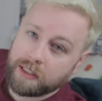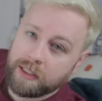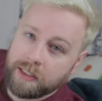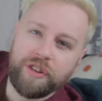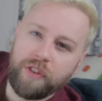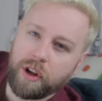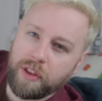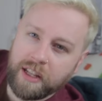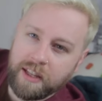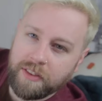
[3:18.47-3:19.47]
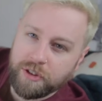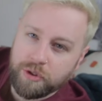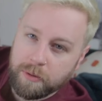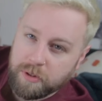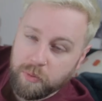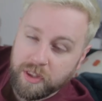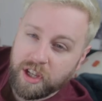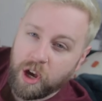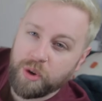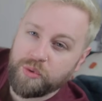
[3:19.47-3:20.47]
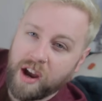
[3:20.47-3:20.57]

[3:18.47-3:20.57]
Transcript: Or you can follow the link in the description with the code